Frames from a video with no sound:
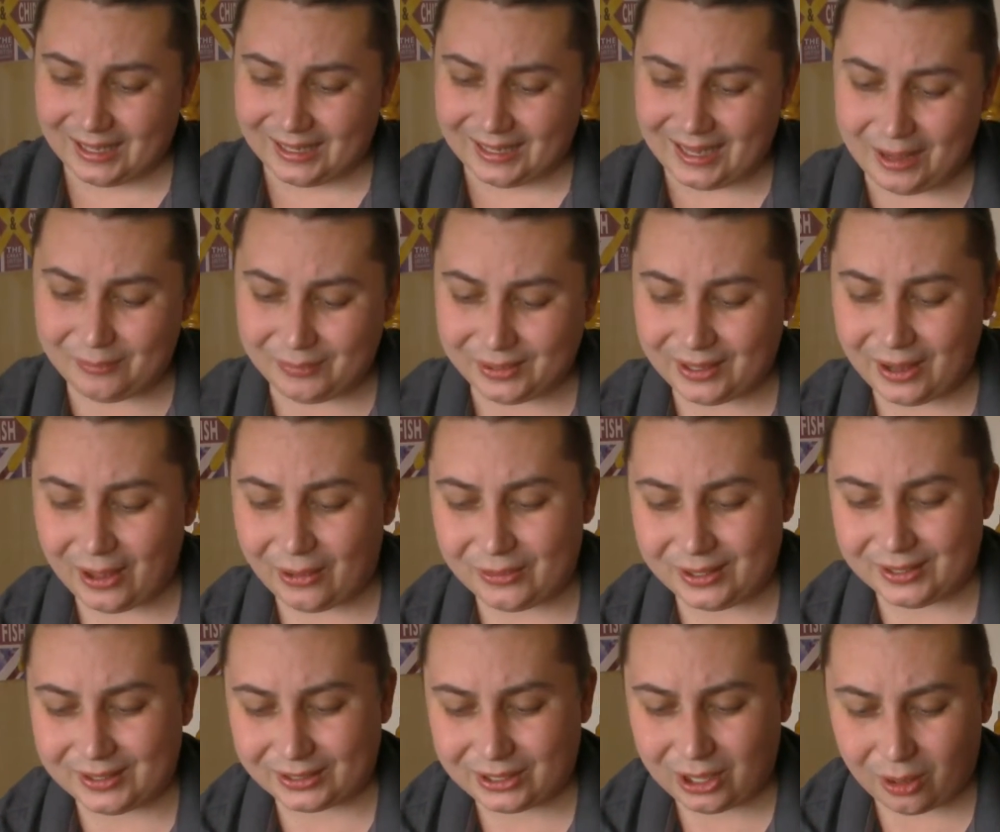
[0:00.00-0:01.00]
Let me know
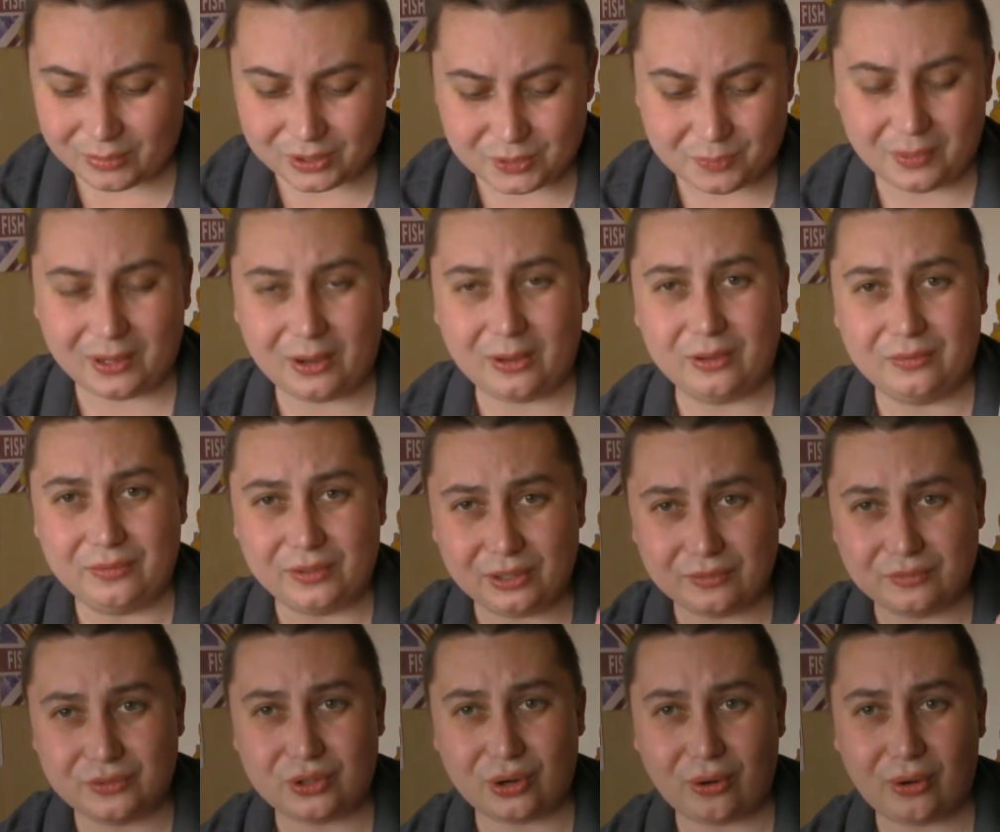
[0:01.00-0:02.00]
in the comments below if
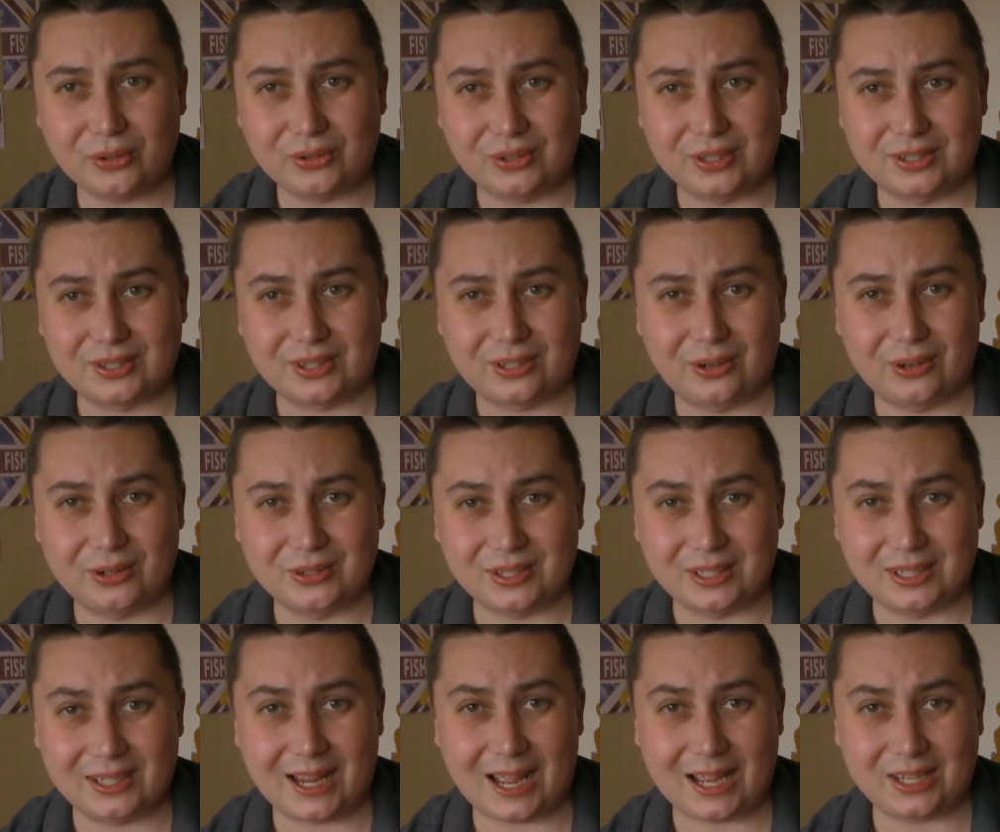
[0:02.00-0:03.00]
you've tried this, guys,
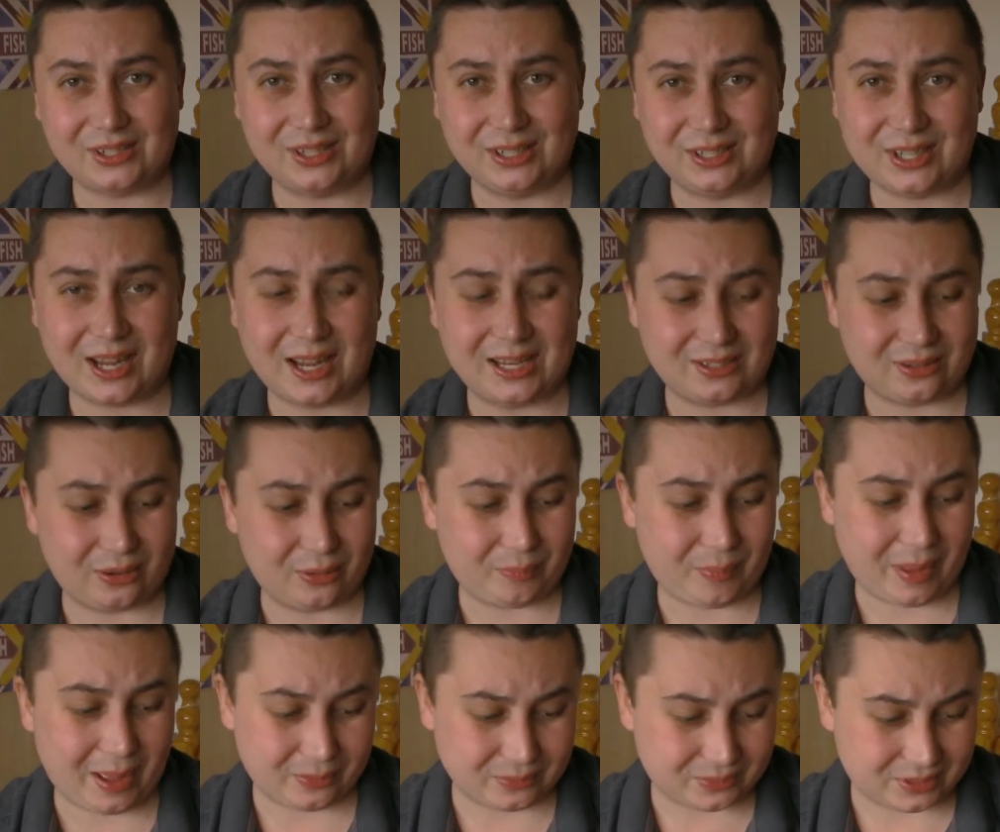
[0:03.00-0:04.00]
and it actually tastes like
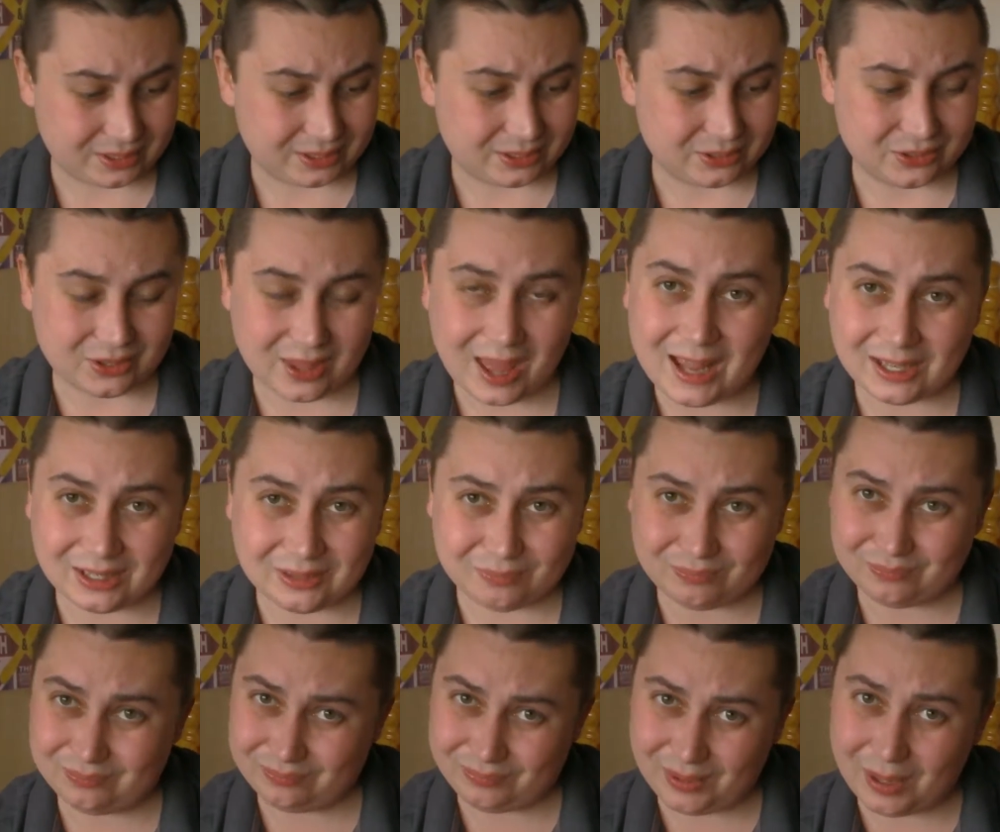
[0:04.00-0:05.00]
Bounty, because that
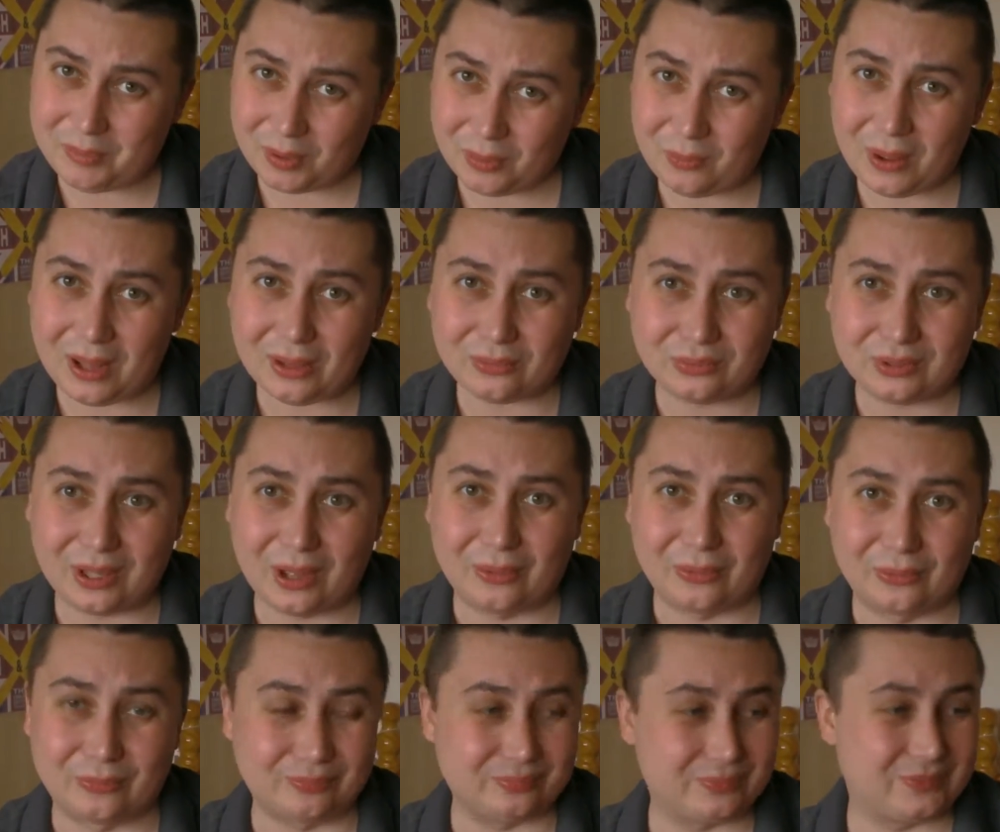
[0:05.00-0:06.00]
blimmin' well
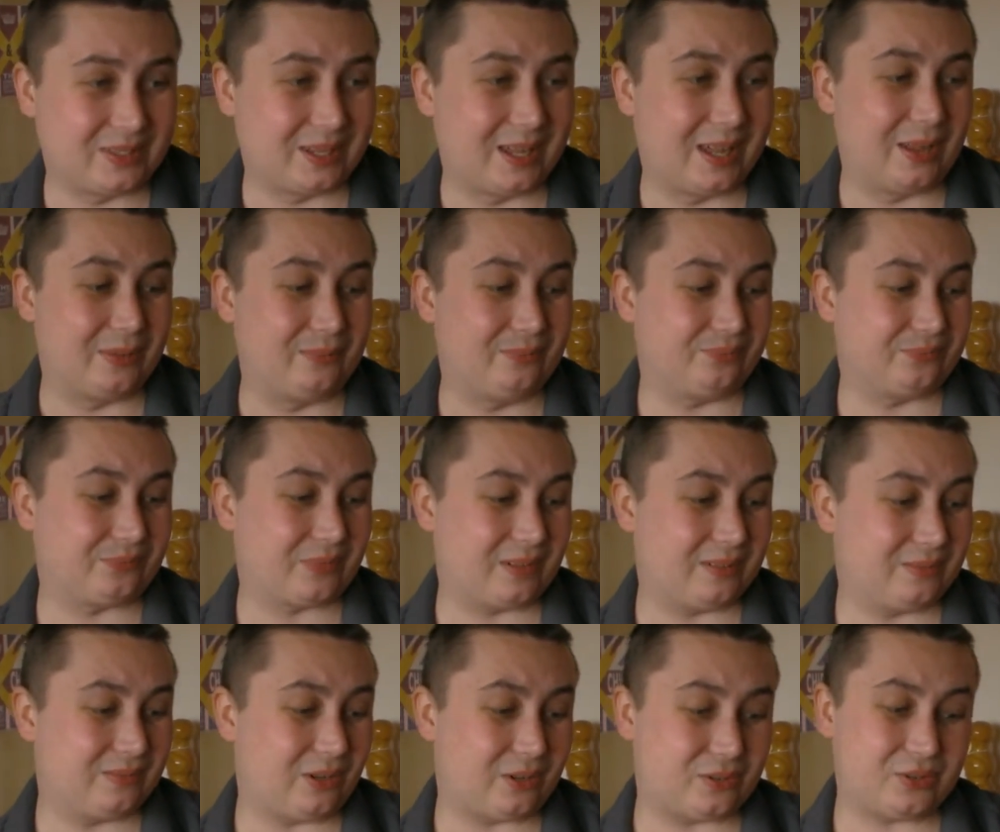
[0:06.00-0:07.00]
don't. So,
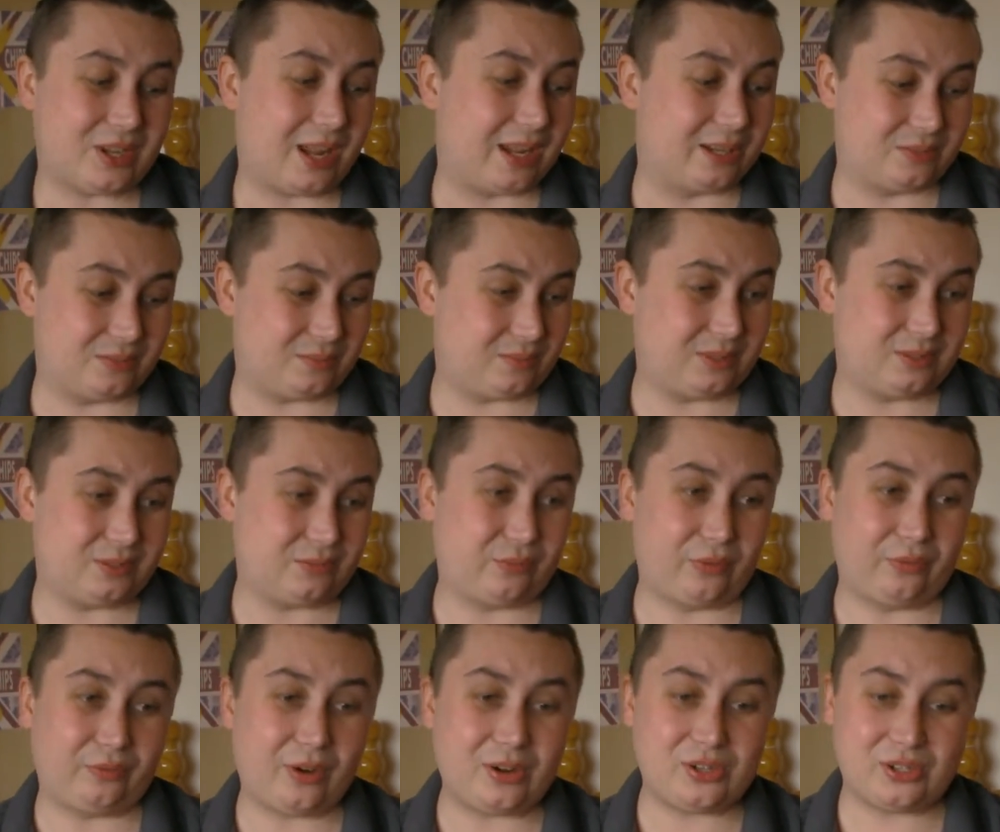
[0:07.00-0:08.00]
like I say, it's
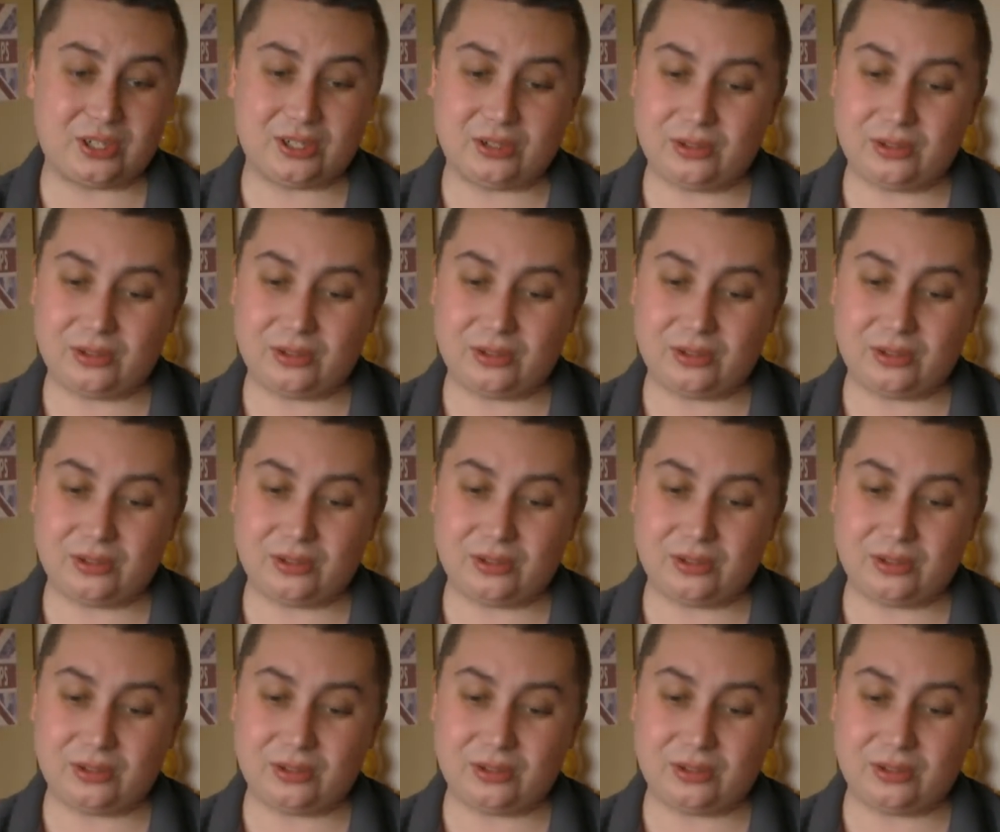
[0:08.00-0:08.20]
refreshing